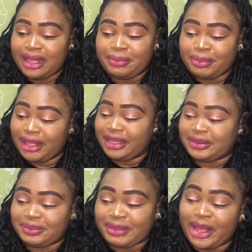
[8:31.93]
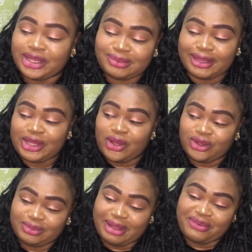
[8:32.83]
My husband called
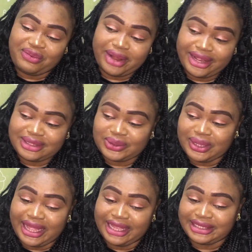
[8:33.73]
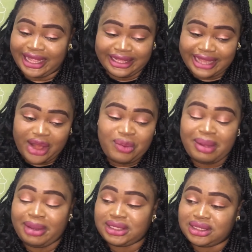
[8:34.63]
my friend Solange, and I remember
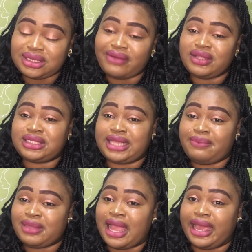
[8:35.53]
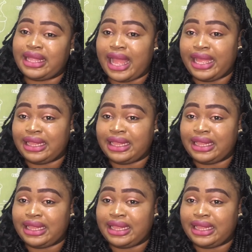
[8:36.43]
she traveled same night, and